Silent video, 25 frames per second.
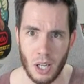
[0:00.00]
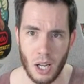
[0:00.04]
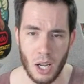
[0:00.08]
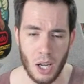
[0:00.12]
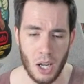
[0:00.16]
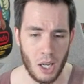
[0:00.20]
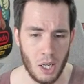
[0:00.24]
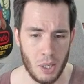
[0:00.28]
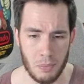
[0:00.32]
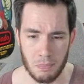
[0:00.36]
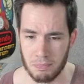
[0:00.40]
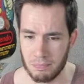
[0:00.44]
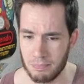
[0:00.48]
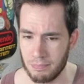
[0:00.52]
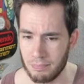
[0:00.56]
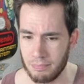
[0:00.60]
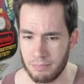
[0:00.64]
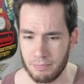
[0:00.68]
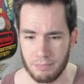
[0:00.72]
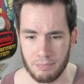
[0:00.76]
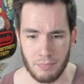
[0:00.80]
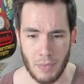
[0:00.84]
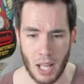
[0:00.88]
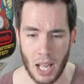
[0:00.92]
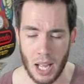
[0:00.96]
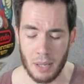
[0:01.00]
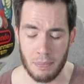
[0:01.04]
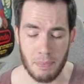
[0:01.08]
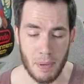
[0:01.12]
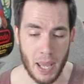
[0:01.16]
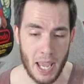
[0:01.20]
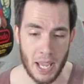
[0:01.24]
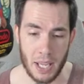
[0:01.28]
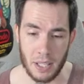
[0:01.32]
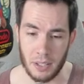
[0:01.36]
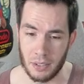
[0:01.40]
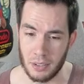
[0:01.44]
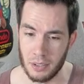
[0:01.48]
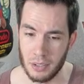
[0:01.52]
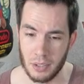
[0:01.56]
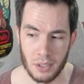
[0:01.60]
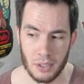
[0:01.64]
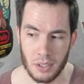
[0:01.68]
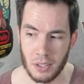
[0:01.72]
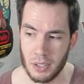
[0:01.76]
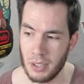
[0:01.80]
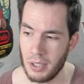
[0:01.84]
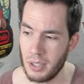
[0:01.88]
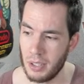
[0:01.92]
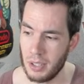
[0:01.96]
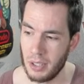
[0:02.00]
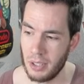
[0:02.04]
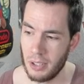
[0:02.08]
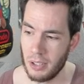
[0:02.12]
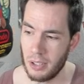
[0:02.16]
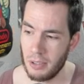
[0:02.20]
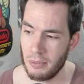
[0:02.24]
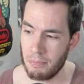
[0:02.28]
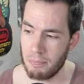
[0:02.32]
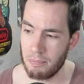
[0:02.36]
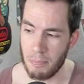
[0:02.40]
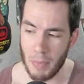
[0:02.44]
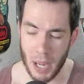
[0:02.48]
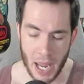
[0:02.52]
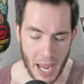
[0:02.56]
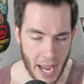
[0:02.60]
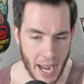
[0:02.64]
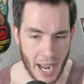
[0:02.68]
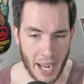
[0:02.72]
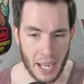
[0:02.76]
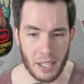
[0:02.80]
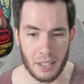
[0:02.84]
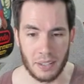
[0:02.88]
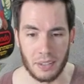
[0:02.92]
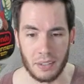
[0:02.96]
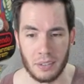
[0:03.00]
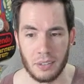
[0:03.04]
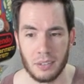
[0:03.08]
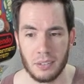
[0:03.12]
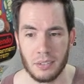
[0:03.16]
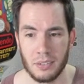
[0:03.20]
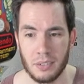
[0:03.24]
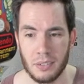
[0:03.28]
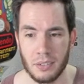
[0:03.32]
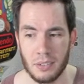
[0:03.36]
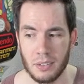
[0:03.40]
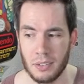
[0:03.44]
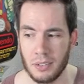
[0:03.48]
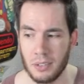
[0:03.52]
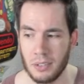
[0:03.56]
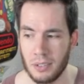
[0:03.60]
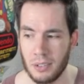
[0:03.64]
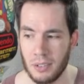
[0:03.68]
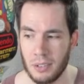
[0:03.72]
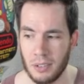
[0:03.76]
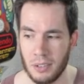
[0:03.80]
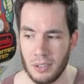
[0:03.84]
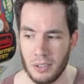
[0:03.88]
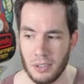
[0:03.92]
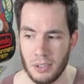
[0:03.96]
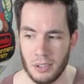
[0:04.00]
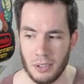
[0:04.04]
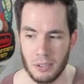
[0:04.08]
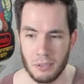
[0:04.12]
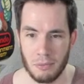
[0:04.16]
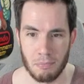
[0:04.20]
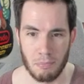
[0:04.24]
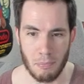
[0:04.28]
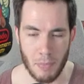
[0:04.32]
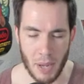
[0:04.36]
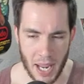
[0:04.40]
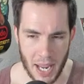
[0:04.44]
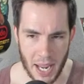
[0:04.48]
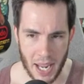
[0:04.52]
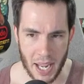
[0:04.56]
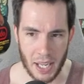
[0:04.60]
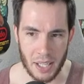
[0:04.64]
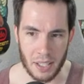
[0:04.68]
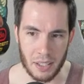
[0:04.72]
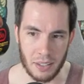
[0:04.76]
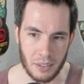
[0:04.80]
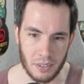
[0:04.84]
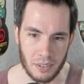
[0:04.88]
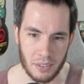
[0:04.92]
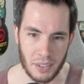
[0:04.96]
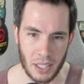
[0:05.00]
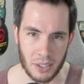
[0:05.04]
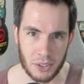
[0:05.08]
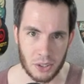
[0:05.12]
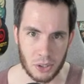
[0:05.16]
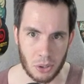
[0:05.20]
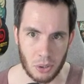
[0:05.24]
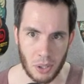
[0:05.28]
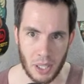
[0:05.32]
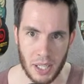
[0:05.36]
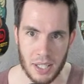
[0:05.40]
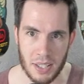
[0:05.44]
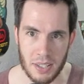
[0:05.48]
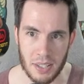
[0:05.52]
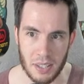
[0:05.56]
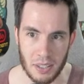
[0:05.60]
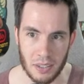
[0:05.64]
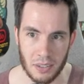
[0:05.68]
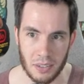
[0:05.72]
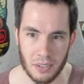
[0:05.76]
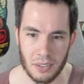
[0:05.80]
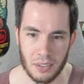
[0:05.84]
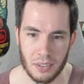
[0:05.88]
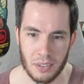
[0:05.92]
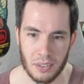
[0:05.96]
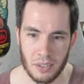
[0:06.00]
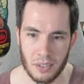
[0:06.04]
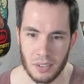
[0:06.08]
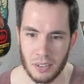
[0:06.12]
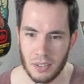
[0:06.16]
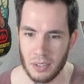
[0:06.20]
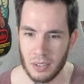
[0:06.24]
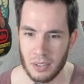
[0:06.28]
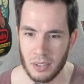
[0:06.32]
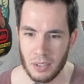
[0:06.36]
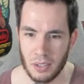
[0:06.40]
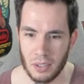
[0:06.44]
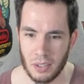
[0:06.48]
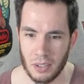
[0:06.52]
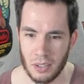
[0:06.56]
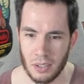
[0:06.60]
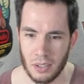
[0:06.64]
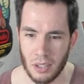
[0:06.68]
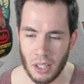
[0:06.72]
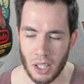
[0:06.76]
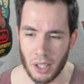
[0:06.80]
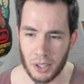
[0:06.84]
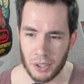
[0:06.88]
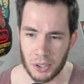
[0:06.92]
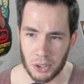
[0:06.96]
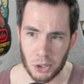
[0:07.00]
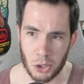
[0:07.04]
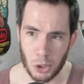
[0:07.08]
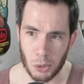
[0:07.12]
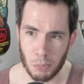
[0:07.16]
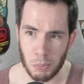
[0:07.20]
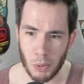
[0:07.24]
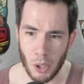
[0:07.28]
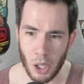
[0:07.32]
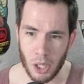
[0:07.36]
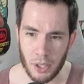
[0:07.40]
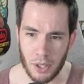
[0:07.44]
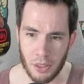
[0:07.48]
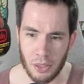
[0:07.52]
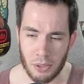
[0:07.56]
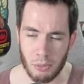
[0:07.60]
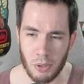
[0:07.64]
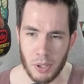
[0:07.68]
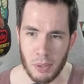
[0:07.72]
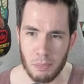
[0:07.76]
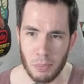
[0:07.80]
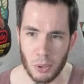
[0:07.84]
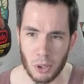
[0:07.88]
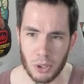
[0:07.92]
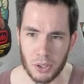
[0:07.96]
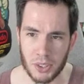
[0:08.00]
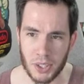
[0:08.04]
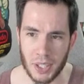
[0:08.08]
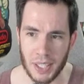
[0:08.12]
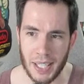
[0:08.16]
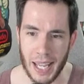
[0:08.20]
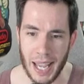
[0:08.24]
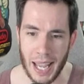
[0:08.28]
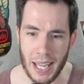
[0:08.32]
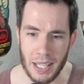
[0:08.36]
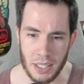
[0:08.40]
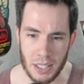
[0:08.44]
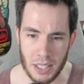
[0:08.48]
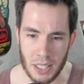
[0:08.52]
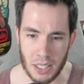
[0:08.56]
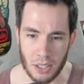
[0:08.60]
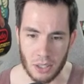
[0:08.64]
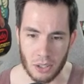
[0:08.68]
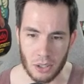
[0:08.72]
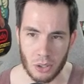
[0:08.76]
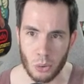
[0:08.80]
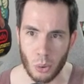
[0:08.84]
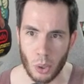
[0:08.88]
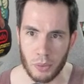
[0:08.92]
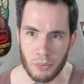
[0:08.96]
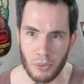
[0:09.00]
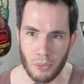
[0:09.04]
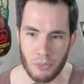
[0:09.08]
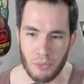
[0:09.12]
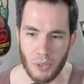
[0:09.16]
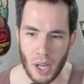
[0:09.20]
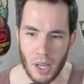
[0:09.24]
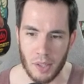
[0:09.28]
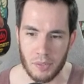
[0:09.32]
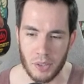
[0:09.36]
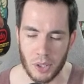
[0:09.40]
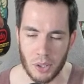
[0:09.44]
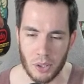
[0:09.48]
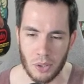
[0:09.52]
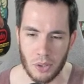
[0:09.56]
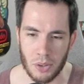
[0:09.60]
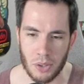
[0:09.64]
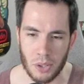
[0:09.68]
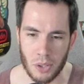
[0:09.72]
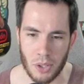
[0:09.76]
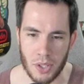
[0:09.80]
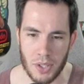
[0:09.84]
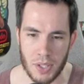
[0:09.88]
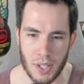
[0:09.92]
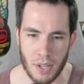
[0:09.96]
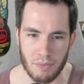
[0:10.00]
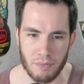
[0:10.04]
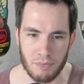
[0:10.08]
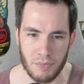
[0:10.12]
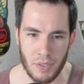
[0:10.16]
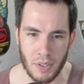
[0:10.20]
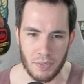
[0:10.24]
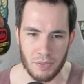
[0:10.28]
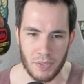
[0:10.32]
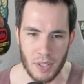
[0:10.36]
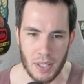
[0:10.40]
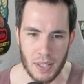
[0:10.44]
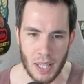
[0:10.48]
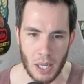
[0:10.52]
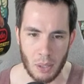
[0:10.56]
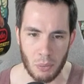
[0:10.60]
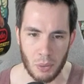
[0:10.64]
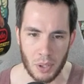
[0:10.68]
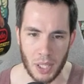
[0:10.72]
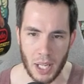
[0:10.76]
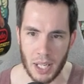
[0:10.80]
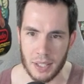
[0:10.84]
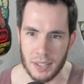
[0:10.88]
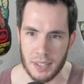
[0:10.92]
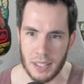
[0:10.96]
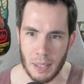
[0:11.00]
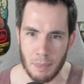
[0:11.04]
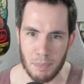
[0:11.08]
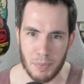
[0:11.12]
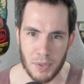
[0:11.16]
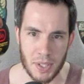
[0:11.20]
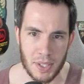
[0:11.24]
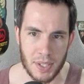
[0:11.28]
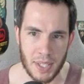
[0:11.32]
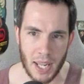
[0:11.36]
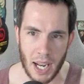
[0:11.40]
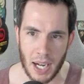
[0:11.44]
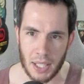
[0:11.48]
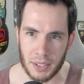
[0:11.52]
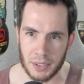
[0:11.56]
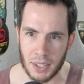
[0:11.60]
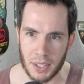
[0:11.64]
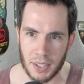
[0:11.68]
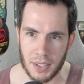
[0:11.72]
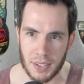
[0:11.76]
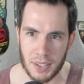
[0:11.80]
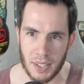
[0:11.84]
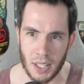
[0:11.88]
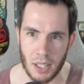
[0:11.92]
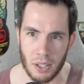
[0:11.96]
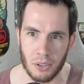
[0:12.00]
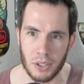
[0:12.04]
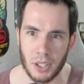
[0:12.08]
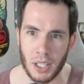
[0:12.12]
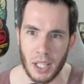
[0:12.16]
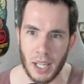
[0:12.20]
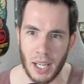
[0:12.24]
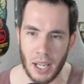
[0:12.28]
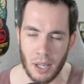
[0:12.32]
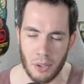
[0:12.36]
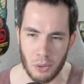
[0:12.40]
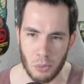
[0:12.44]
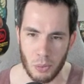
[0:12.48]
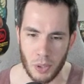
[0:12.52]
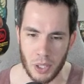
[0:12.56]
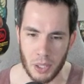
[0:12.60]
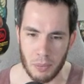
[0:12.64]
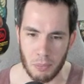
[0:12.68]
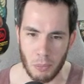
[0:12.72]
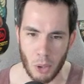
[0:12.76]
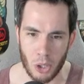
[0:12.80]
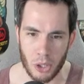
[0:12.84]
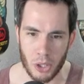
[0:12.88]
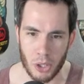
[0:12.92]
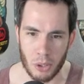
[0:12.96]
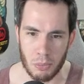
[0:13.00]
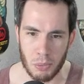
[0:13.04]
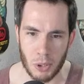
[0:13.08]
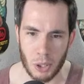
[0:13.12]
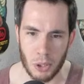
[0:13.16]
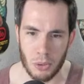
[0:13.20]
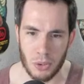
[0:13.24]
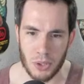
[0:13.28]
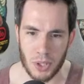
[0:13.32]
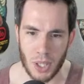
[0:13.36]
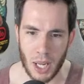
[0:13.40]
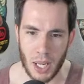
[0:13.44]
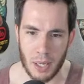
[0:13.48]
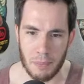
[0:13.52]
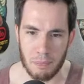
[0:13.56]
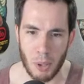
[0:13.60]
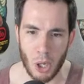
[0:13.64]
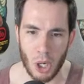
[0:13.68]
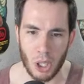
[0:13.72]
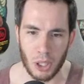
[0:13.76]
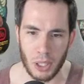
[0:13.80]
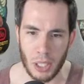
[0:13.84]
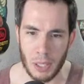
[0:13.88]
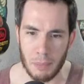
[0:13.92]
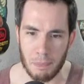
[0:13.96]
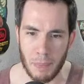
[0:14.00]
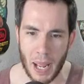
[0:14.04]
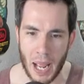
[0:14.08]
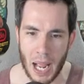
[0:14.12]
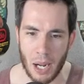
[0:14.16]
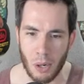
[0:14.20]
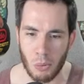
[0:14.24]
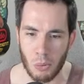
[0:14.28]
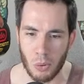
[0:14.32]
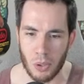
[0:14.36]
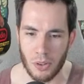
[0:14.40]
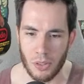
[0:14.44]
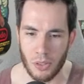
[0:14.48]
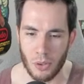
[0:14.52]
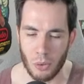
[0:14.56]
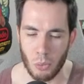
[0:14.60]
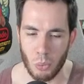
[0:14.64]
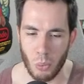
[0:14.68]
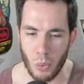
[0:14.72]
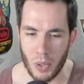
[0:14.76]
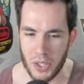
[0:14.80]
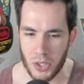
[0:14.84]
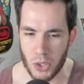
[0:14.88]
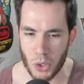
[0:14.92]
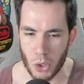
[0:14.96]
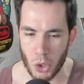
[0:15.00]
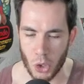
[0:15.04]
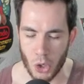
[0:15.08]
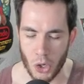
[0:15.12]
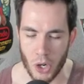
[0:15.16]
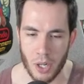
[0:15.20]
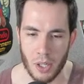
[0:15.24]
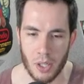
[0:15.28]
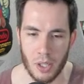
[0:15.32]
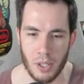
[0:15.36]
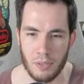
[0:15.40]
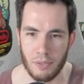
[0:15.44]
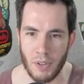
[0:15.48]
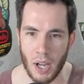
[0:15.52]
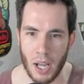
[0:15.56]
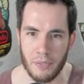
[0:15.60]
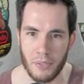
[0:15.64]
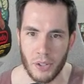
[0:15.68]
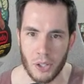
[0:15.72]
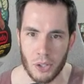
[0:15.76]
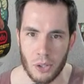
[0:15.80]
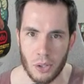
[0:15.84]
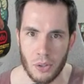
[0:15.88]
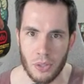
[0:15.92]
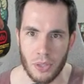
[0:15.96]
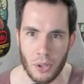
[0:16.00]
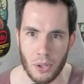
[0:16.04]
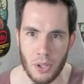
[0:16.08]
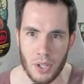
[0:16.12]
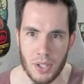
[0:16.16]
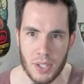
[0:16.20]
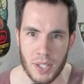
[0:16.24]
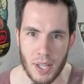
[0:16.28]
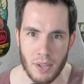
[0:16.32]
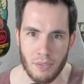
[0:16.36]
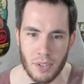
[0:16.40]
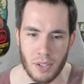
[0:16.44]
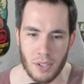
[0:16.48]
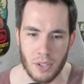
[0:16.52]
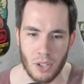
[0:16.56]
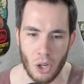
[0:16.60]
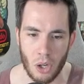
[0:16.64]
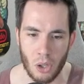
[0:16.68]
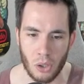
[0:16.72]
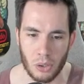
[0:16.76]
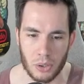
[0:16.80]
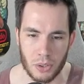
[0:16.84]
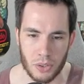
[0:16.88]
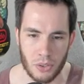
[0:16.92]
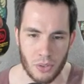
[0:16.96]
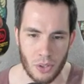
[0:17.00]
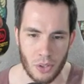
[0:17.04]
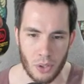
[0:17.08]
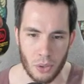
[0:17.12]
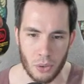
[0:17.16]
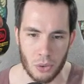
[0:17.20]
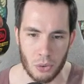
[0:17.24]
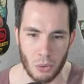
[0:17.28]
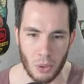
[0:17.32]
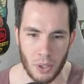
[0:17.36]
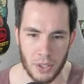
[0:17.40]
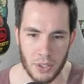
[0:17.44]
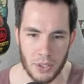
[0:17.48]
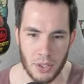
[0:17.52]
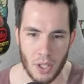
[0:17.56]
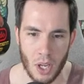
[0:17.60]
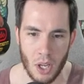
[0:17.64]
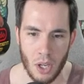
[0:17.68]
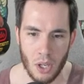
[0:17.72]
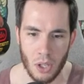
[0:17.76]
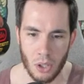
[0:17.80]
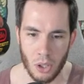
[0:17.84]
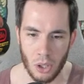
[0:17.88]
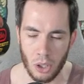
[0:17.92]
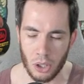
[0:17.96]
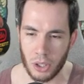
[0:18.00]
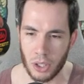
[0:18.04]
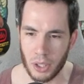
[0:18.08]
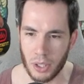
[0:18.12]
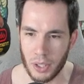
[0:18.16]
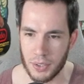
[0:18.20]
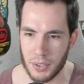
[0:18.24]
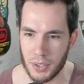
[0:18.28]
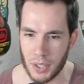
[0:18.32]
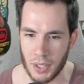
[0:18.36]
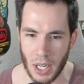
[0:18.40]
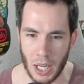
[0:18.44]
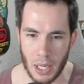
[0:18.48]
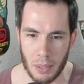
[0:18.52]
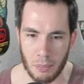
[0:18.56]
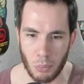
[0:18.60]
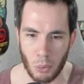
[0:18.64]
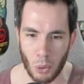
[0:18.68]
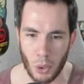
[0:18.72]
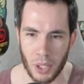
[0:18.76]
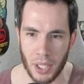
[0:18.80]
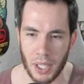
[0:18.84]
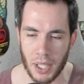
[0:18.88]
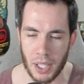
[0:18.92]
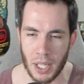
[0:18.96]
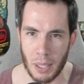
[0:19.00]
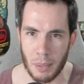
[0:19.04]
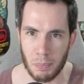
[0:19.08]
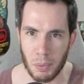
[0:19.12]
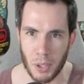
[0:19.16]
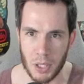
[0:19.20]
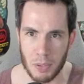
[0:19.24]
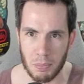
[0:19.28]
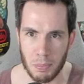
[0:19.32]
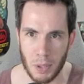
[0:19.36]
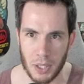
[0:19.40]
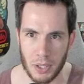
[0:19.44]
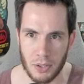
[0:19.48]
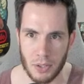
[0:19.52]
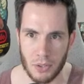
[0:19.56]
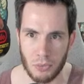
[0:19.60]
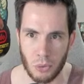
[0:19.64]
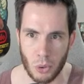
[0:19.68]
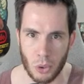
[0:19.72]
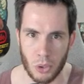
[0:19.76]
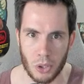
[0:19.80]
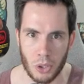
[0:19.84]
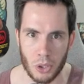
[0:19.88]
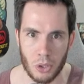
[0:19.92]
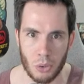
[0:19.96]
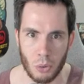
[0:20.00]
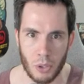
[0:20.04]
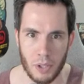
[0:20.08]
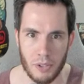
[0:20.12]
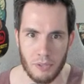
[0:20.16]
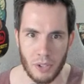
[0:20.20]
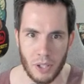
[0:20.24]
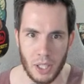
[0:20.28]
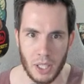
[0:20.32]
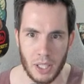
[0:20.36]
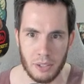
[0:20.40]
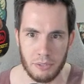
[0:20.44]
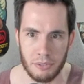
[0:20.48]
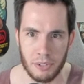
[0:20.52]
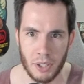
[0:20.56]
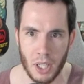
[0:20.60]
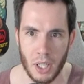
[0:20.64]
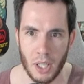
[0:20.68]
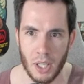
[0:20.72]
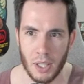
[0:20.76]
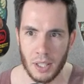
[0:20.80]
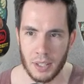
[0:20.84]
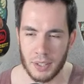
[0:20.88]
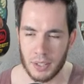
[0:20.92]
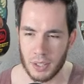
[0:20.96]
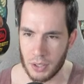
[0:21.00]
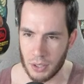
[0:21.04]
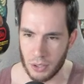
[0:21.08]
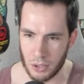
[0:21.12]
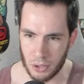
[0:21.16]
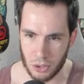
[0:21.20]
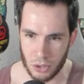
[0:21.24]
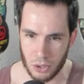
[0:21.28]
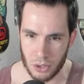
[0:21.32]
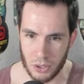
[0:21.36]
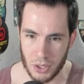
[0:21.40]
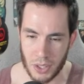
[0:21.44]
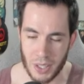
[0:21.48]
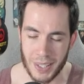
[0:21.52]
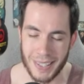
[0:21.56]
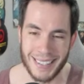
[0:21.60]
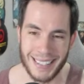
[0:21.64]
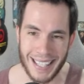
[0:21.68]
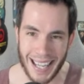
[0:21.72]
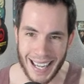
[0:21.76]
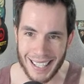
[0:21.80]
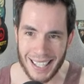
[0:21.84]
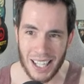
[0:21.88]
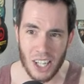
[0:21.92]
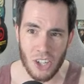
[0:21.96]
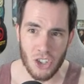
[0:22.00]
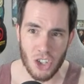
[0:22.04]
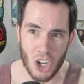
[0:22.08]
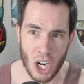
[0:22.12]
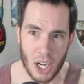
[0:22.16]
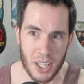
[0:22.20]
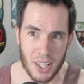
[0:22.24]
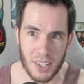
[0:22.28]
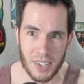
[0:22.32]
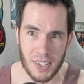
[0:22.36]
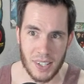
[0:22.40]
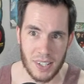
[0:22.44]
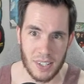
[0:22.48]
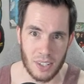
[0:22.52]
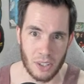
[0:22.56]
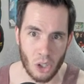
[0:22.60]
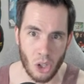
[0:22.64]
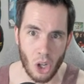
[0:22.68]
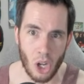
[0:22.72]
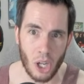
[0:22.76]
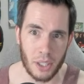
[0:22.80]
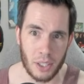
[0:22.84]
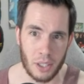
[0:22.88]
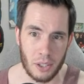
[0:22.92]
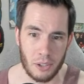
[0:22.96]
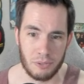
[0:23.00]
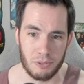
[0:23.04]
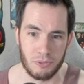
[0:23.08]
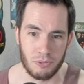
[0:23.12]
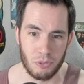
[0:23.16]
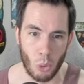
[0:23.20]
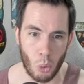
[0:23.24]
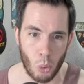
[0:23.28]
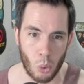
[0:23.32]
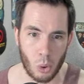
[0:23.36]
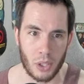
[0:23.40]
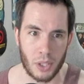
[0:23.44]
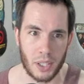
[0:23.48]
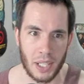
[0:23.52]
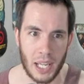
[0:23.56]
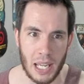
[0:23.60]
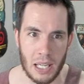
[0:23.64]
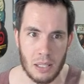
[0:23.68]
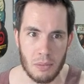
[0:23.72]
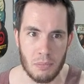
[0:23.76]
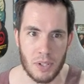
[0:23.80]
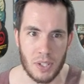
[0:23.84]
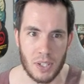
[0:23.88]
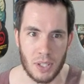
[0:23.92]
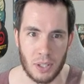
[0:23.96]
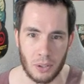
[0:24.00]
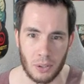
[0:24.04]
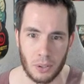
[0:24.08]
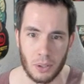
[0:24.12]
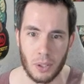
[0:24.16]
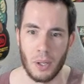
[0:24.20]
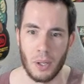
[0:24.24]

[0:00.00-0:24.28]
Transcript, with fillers: Um, ah, man, man. 36 30 40, man 40, that's crazy 40, 50, uh, the group bought of three books again here going for 537.50 that one had tips and tactics zelda how to win at mario bros and pocket power the wizard $537 for those ones Hook is a 9.88 plus plus for 425. This is a Sega Genesis lot of four games here.